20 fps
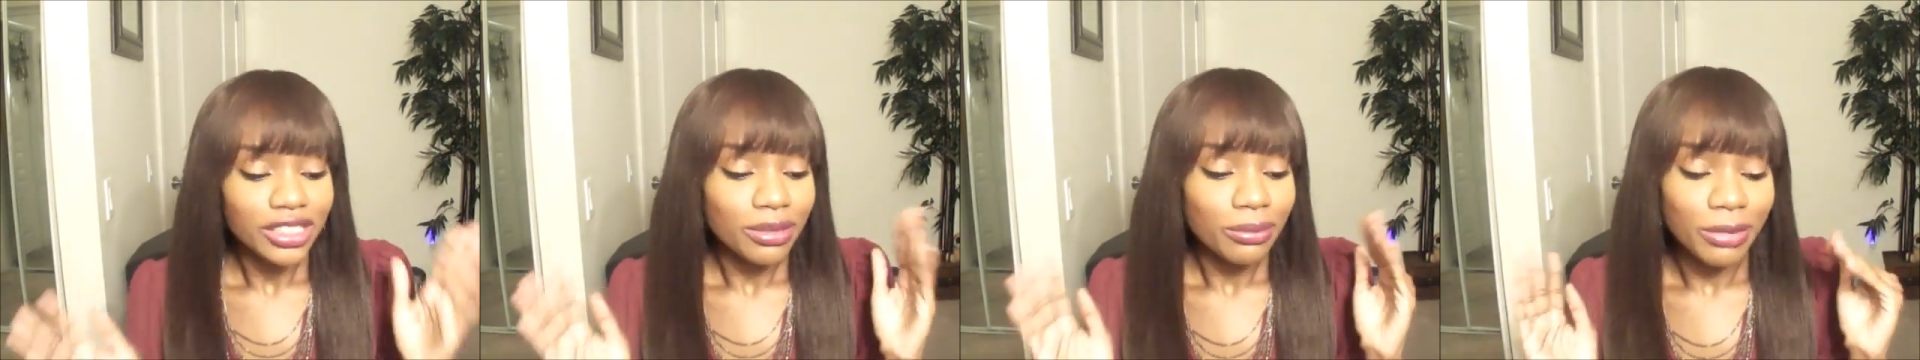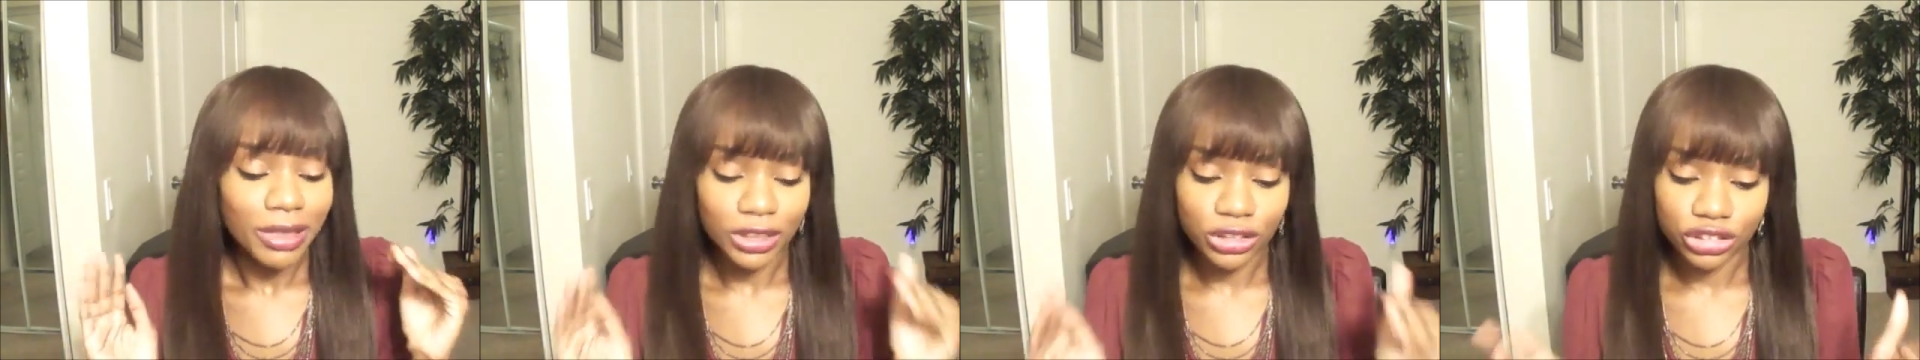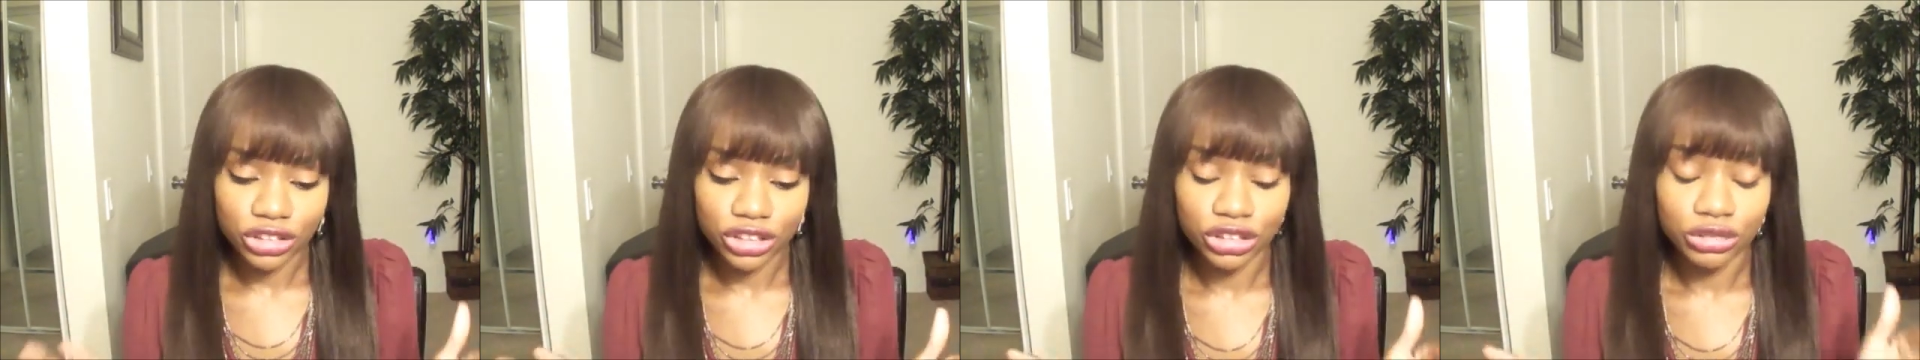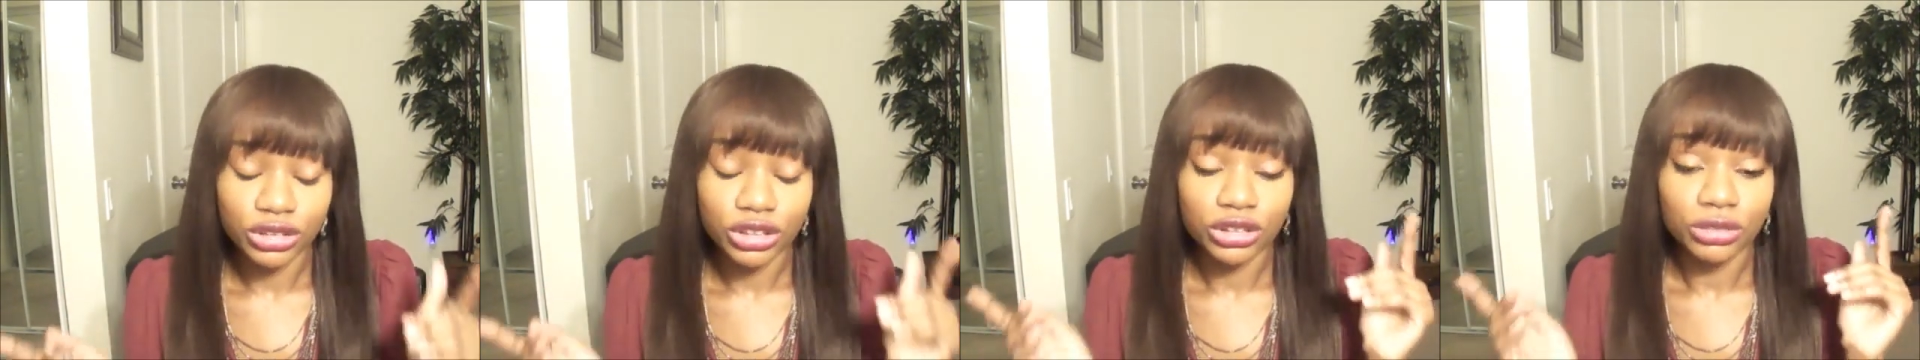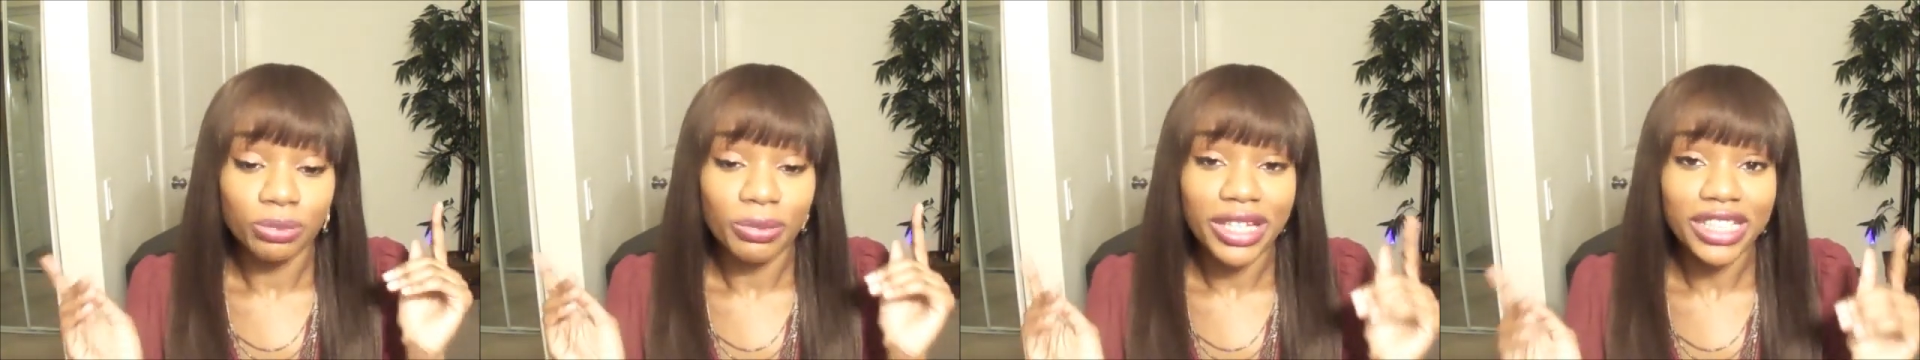make
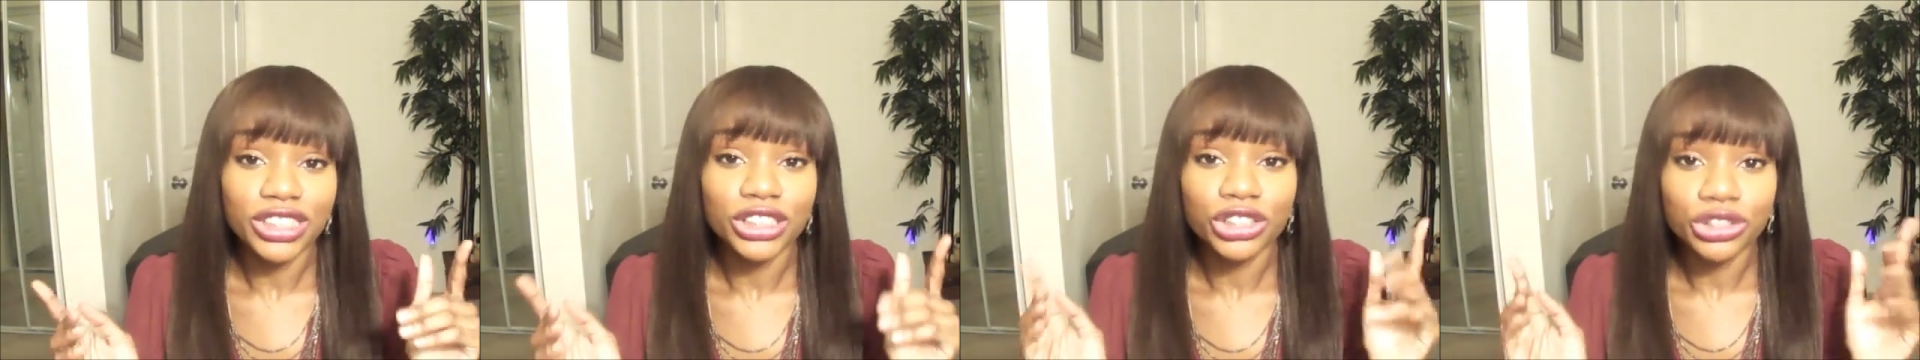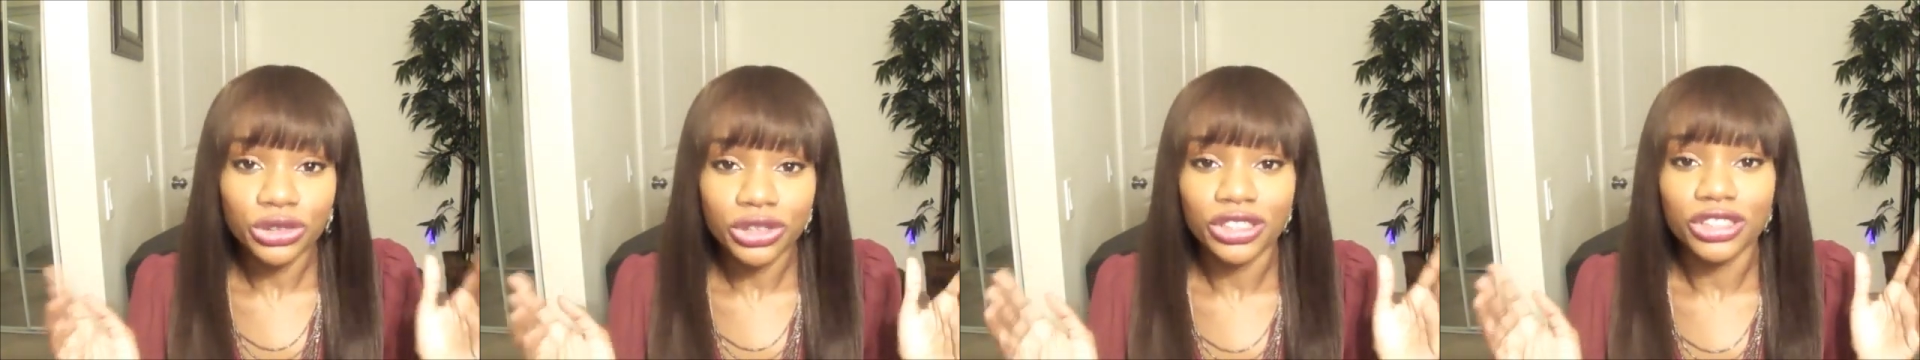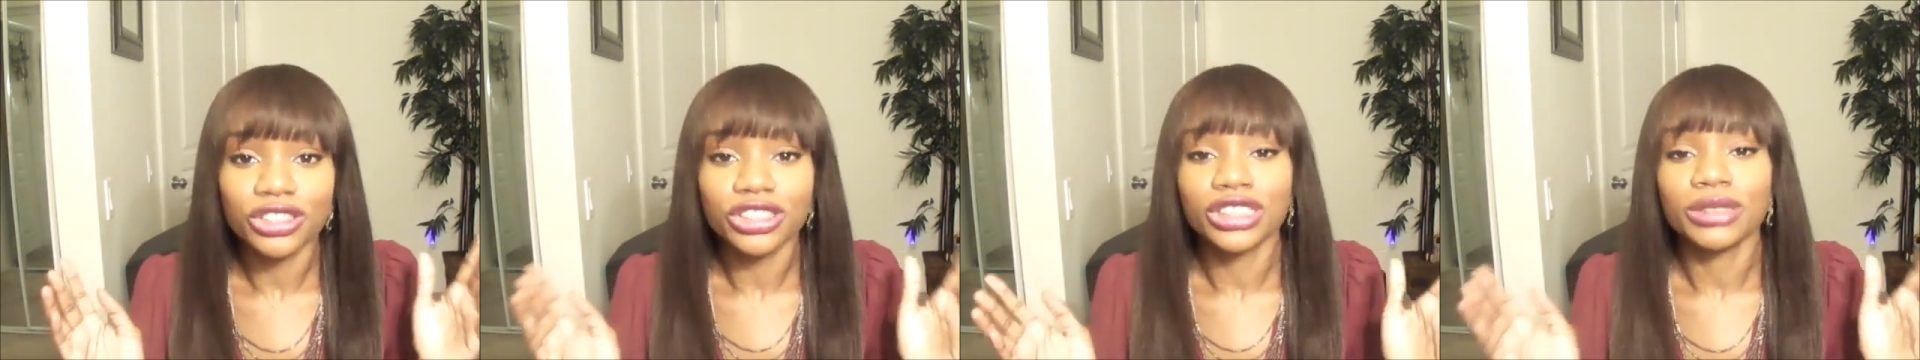sure you're